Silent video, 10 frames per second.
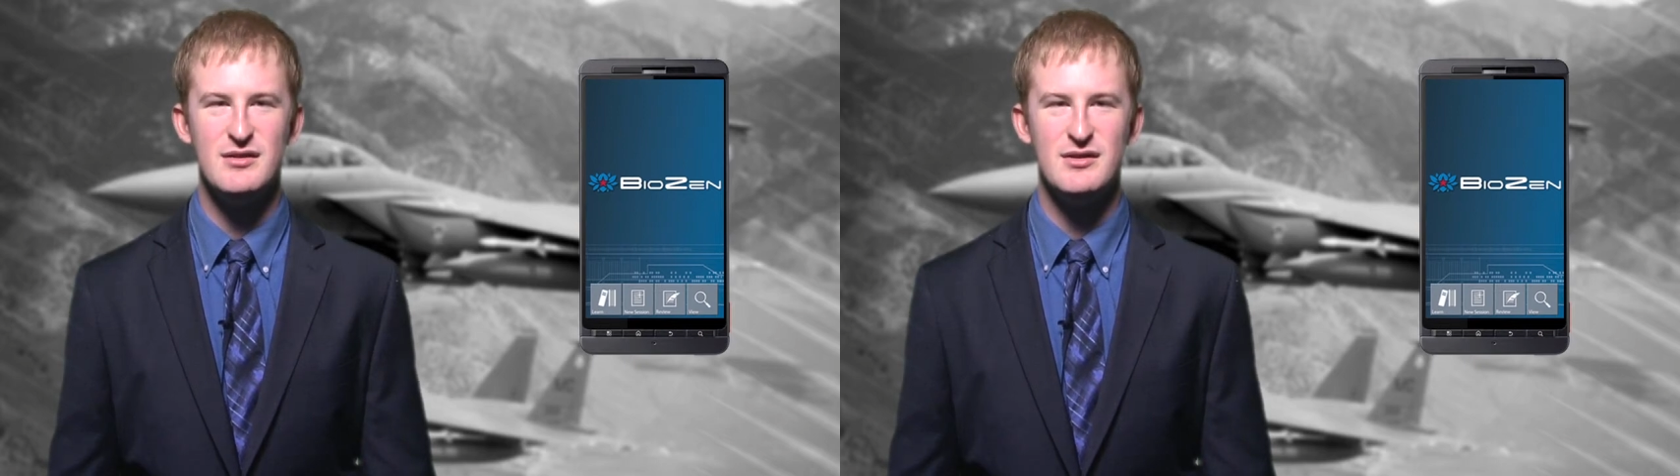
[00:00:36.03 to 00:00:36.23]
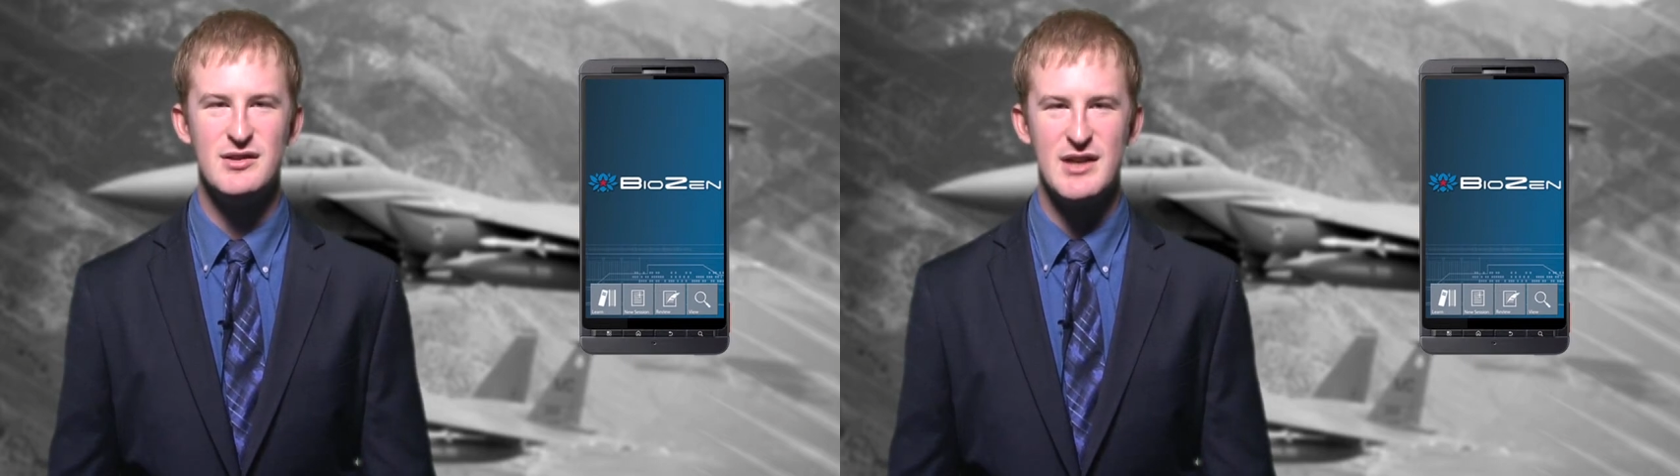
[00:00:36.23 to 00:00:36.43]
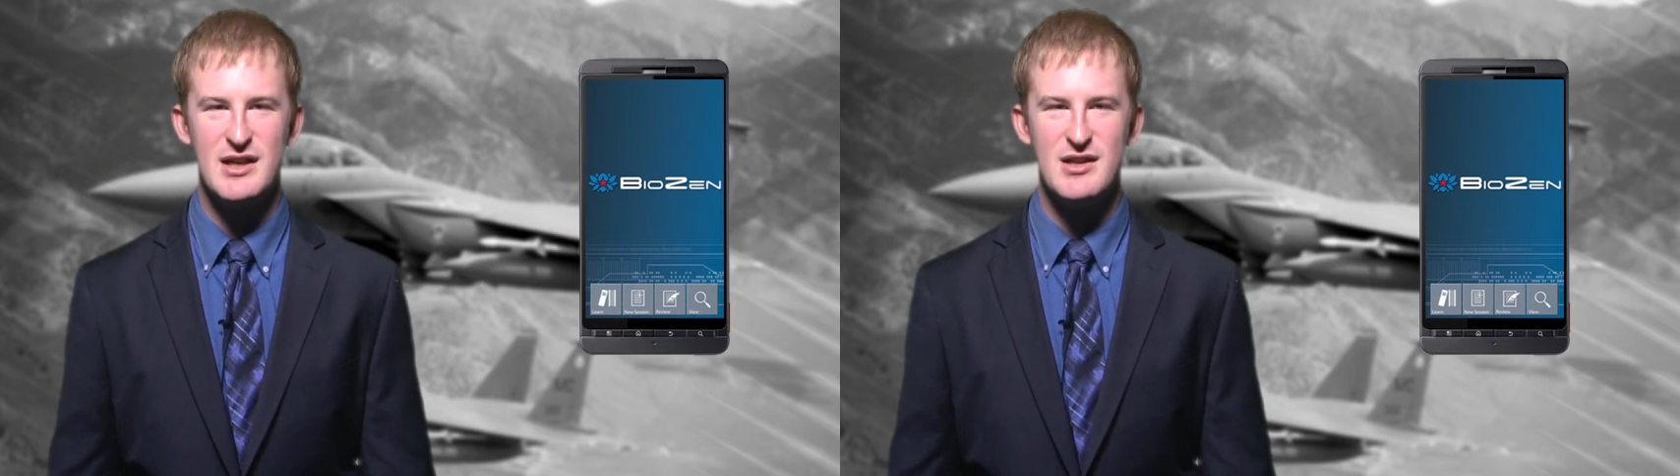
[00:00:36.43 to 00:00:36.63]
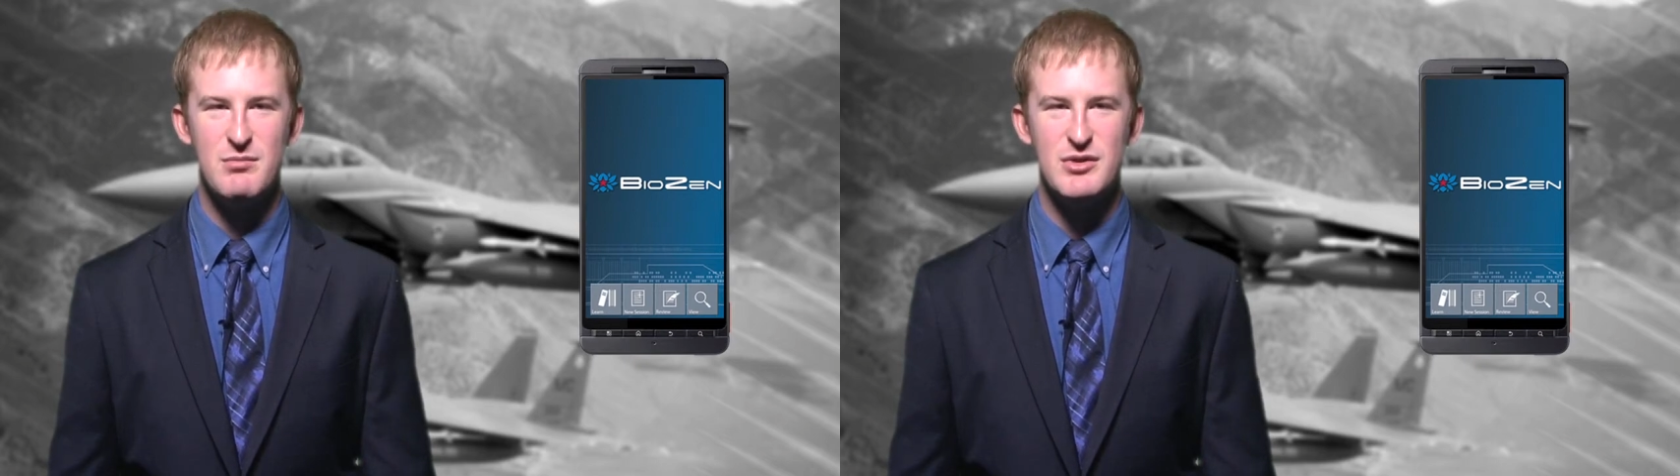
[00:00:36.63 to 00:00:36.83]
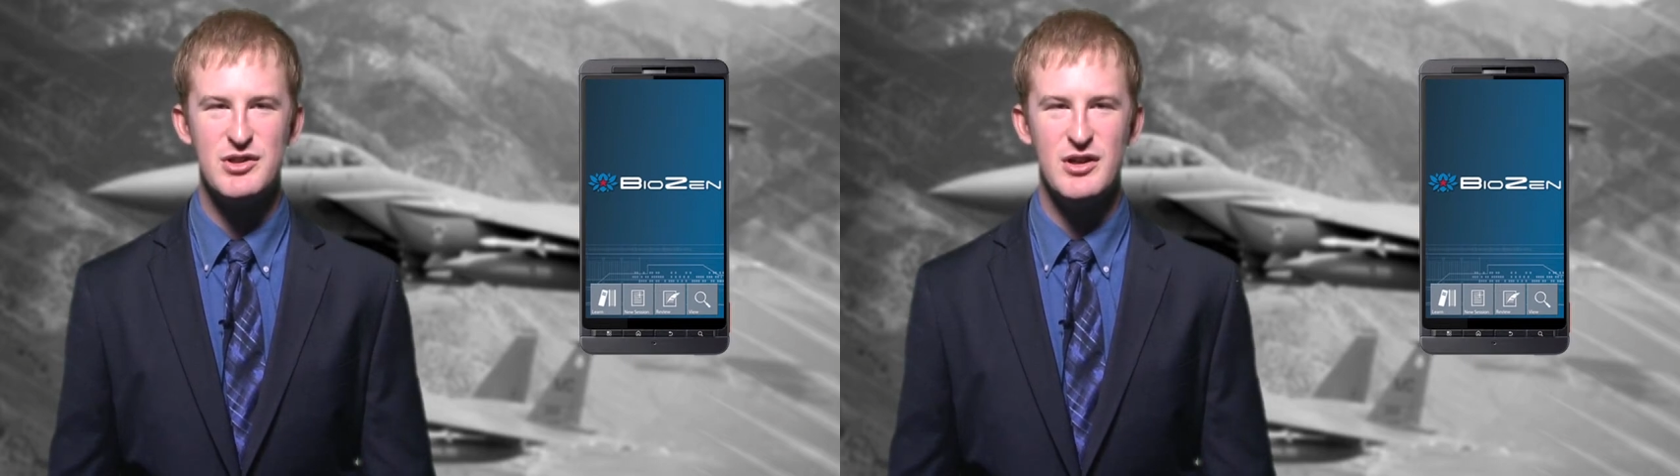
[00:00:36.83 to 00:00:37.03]
skin
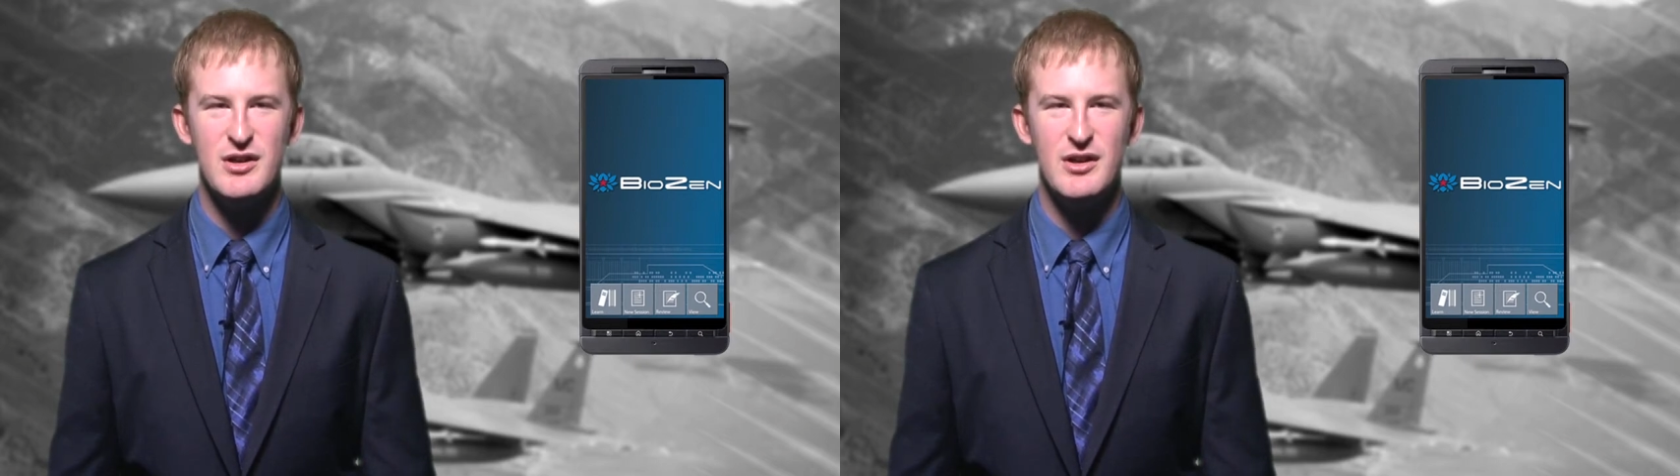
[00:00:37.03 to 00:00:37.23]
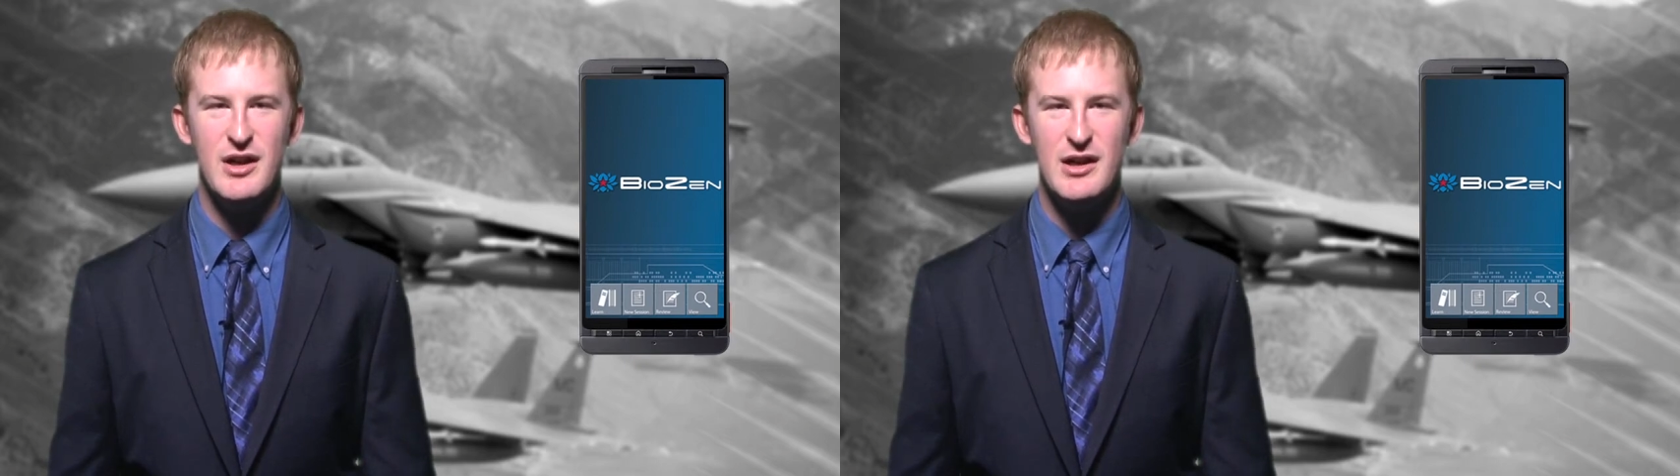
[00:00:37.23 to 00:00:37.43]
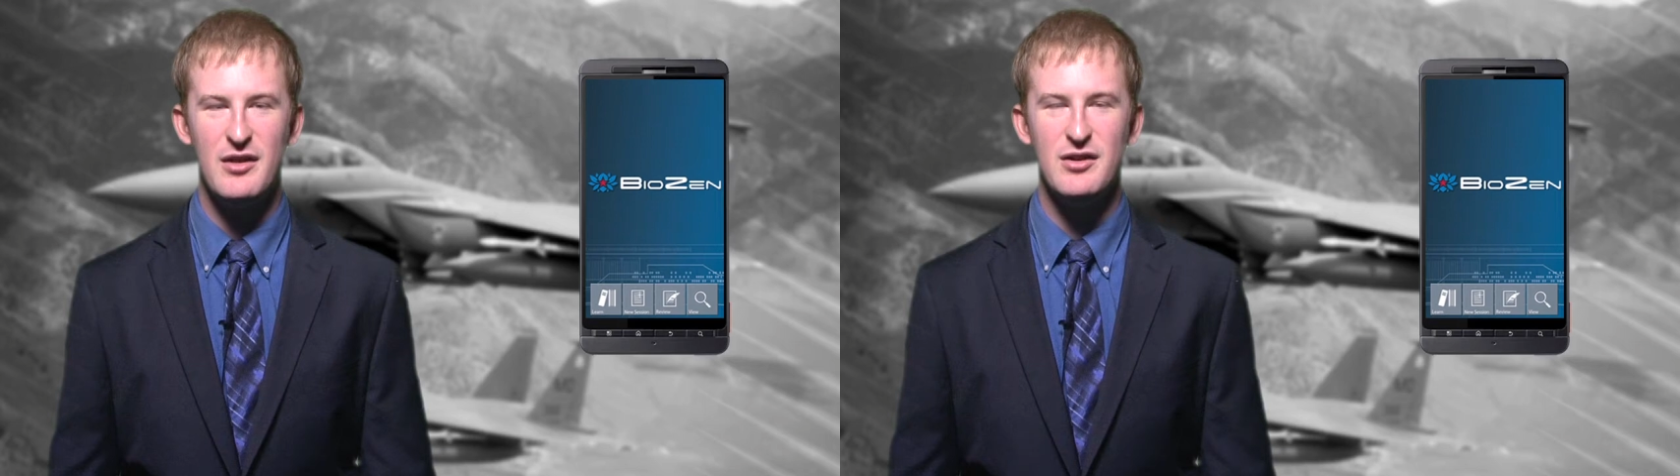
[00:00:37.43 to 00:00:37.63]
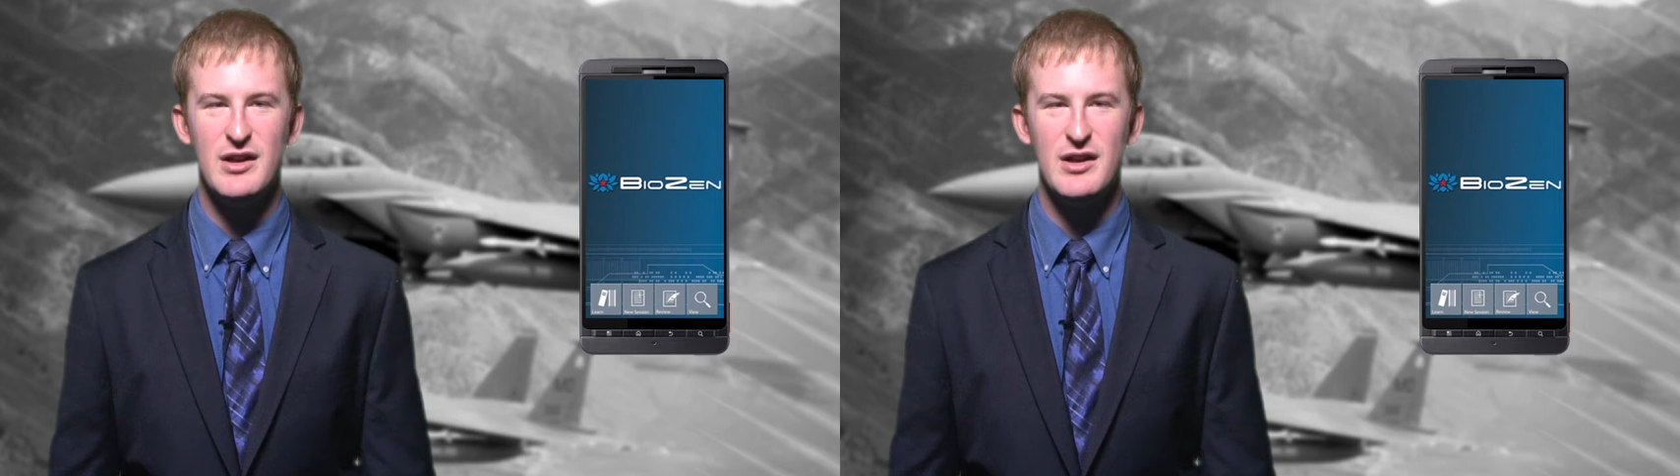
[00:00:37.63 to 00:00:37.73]
temperature, and other